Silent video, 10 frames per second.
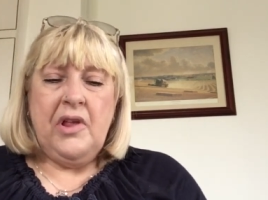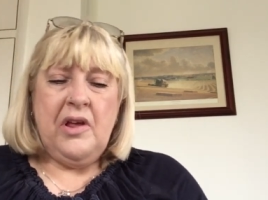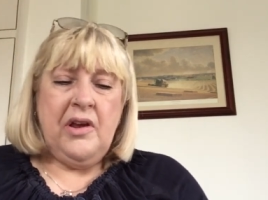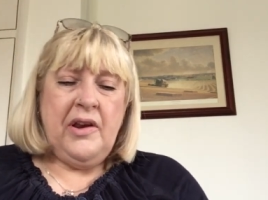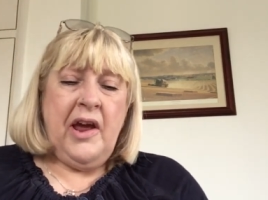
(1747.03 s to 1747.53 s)

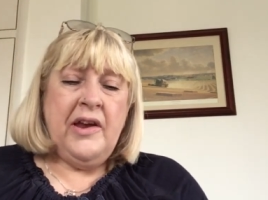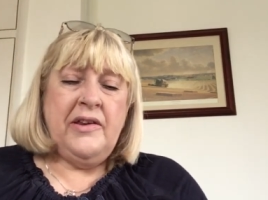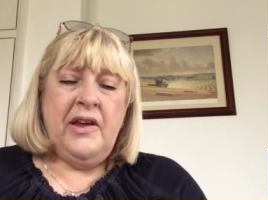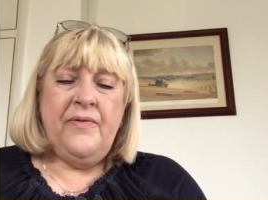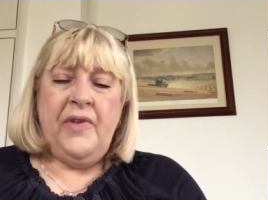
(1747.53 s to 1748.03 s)
I'd hate
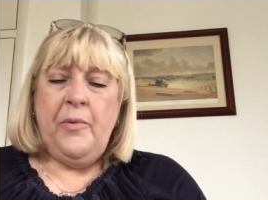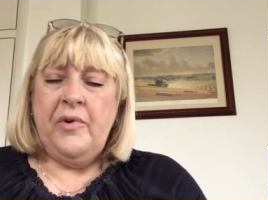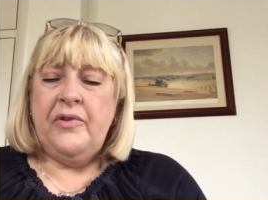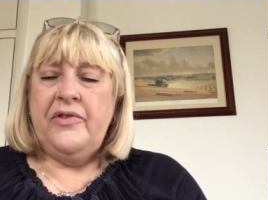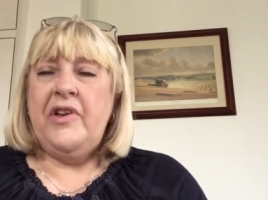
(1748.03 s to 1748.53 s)
it if they
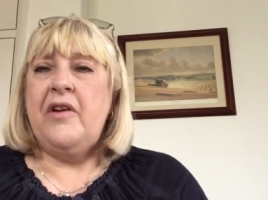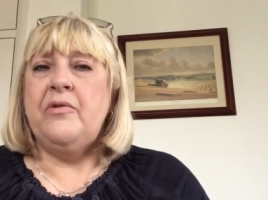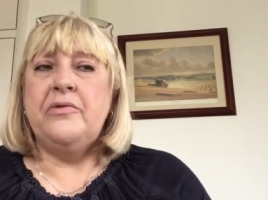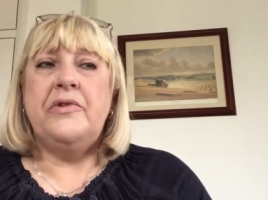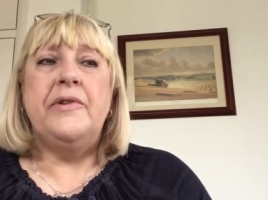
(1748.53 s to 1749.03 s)
weren't
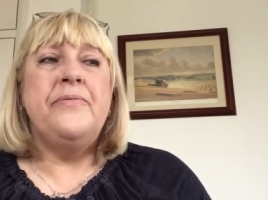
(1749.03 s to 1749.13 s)
settled.